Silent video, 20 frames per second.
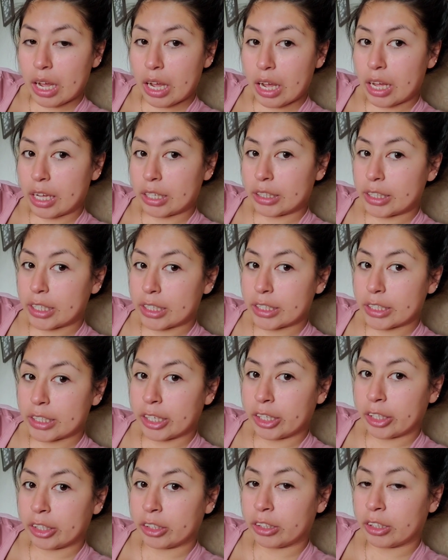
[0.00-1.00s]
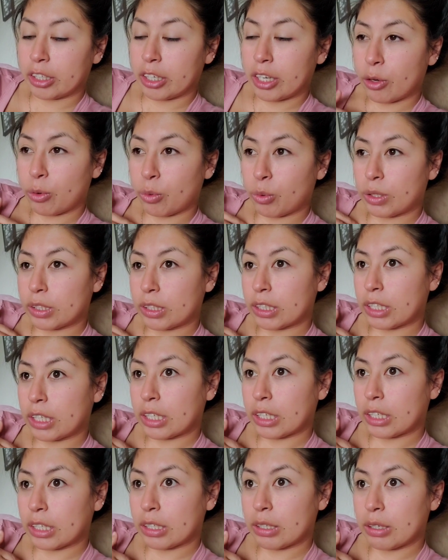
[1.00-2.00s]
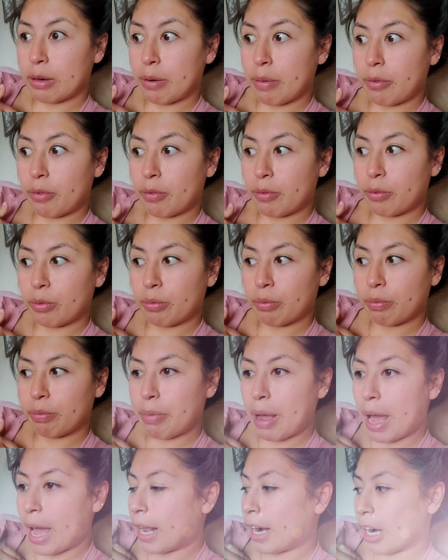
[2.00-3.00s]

I did tear. It wasn't bad